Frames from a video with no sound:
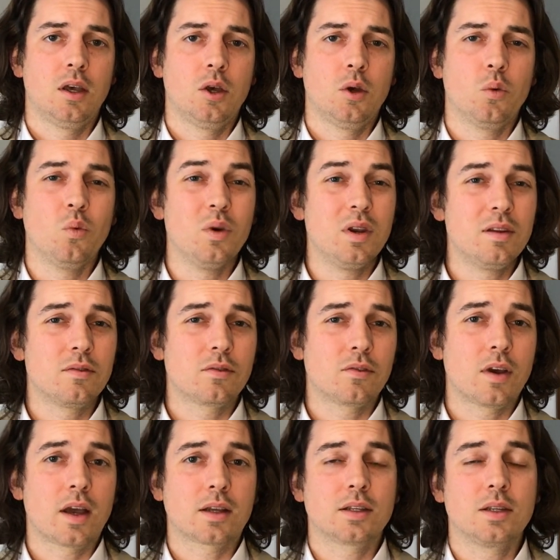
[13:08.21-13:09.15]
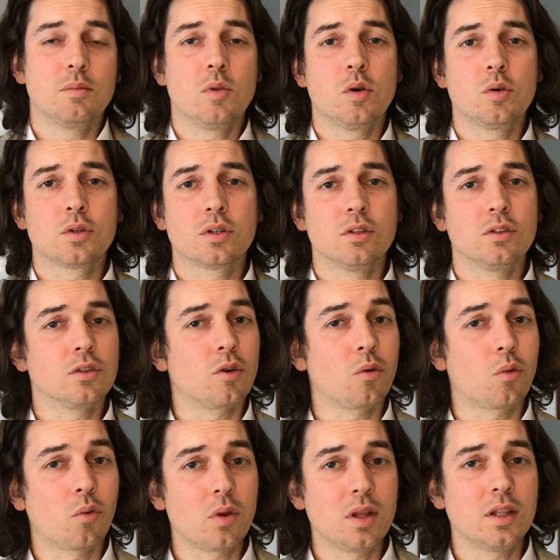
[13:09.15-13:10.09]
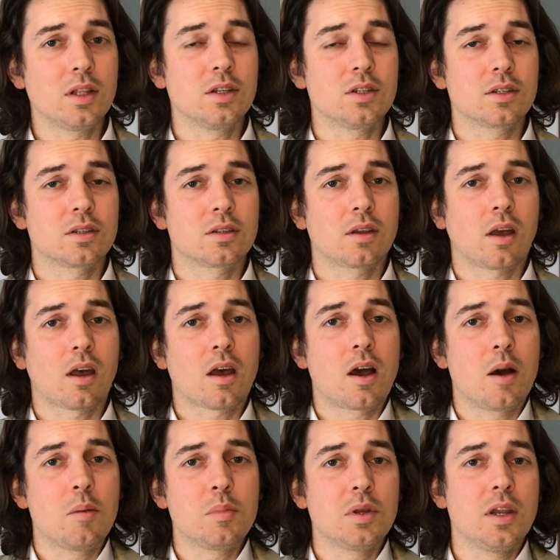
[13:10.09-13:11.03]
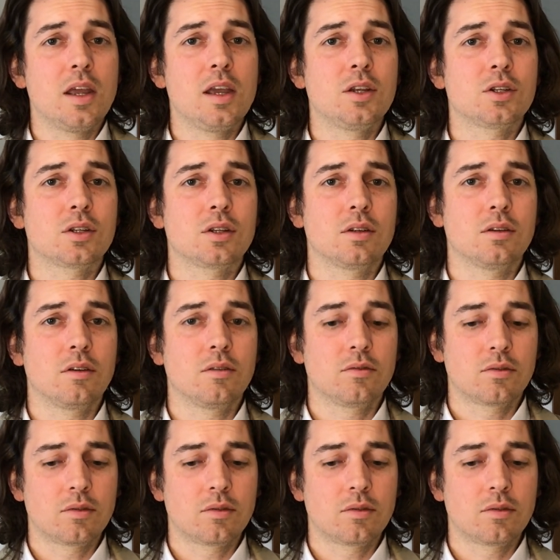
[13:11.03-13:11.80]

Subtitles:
when in fact emotions are really just a combination of